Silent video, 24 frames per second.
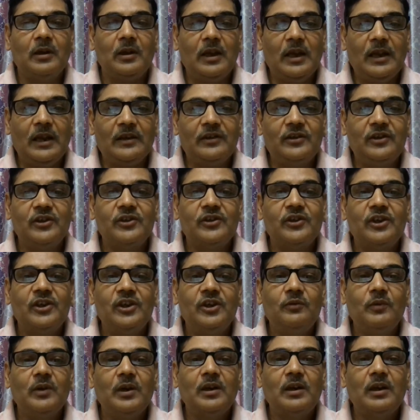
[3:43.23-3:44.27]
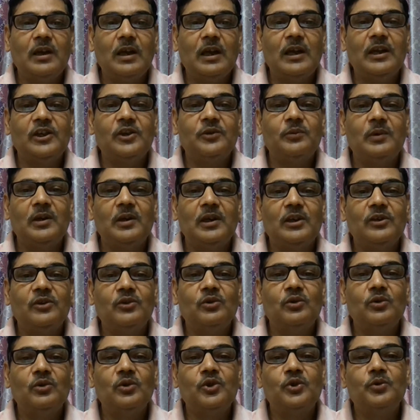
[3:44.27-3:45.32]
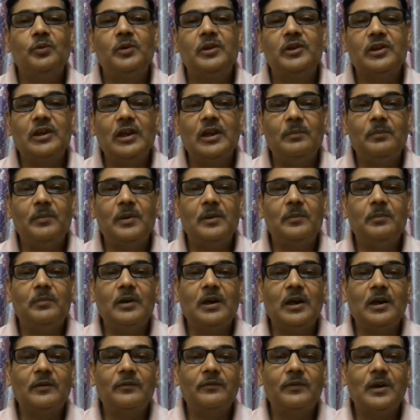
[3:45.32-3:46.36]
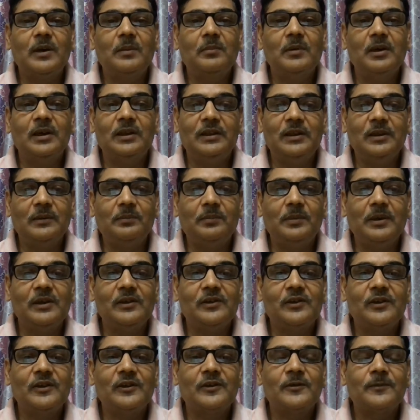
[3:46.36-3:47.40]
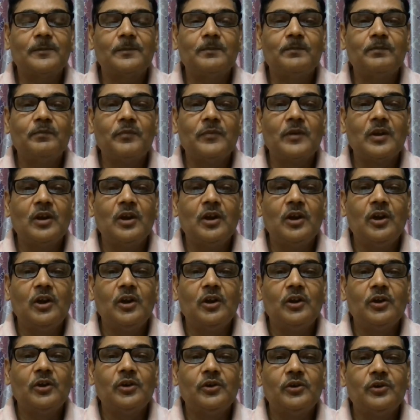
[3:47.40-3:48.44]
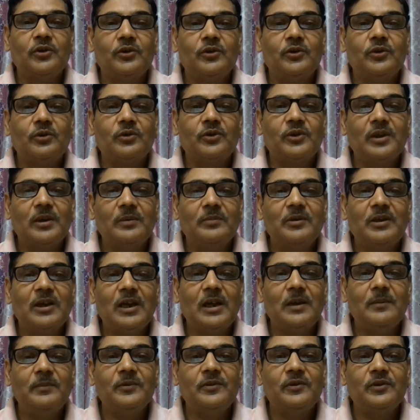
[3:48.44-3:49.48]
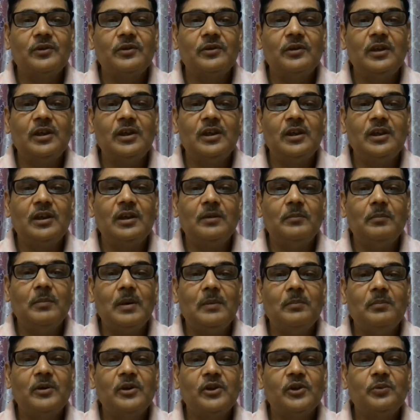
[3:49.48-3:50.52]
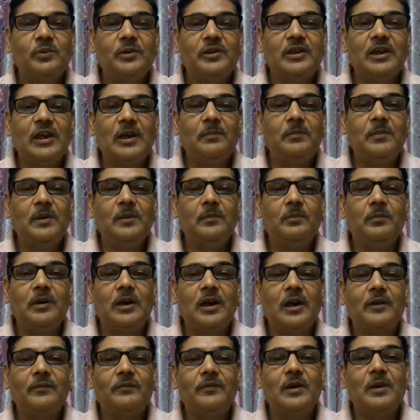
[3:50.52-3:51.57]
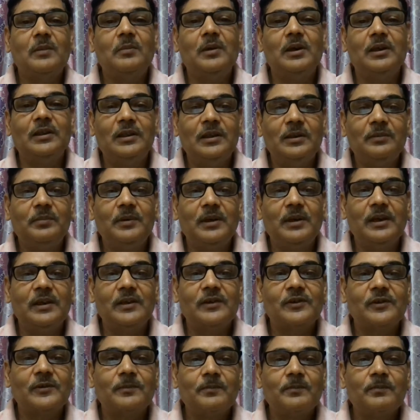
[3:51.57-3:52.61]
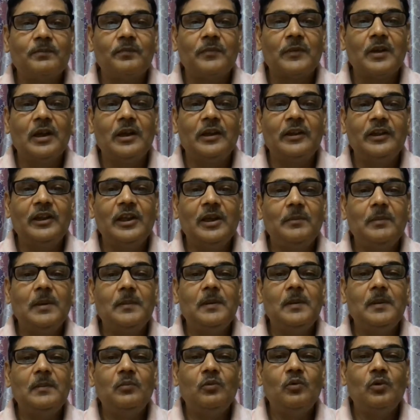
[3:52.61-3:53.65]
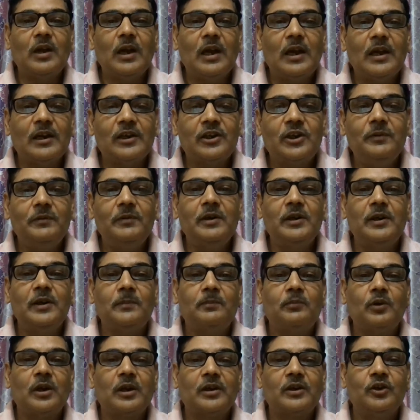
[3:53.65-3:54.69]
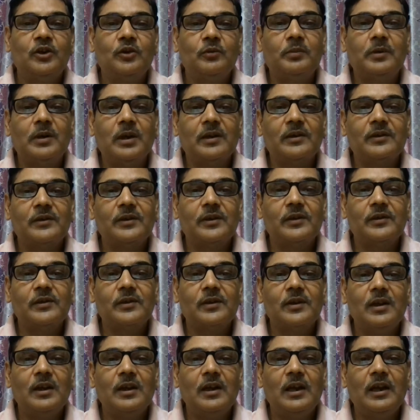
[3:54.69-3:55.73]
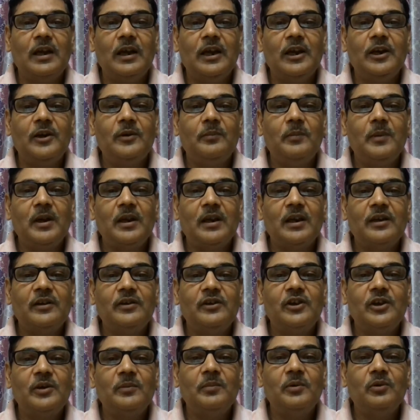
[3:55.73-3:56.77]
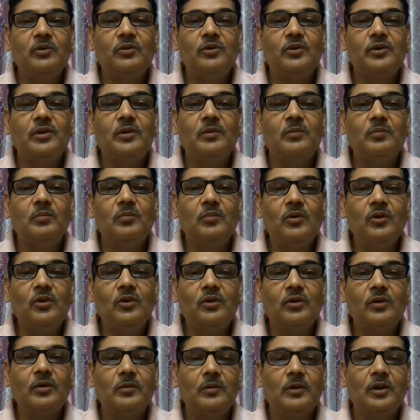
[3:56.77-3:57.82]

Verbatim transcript: existing one as well as those which have been brought from other places. So sometimes the members which have been brought from other place, they may be more active in reproductive process and may contribute more